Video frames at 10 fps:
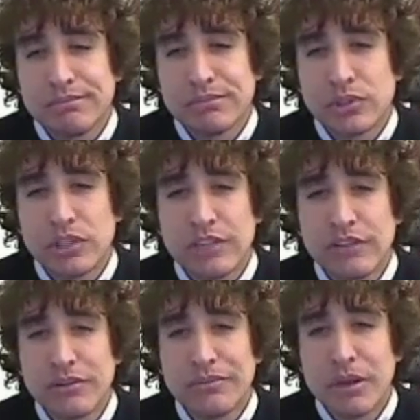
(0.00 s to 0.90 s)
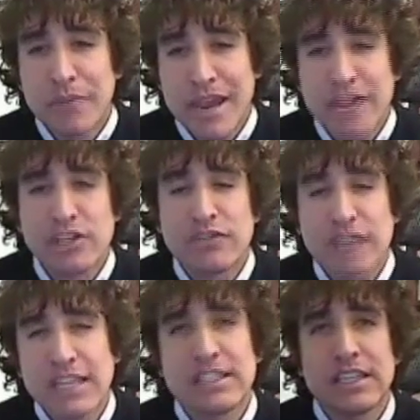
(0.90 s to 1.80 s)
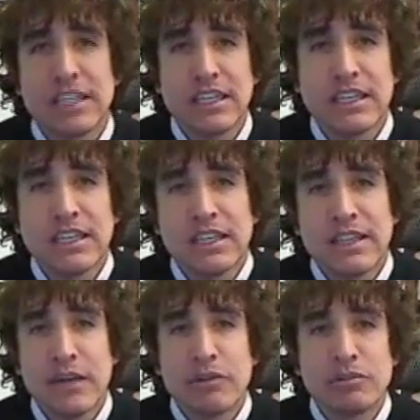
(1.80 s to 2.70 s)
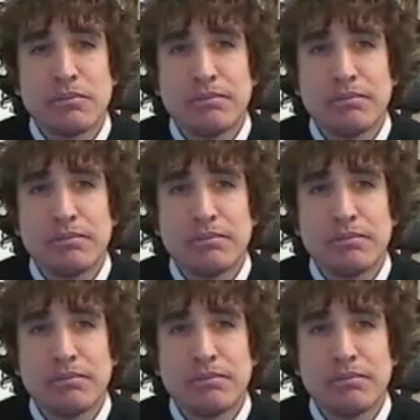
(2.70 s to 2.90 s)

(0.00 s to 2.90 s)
to live in a makeshift tent city that was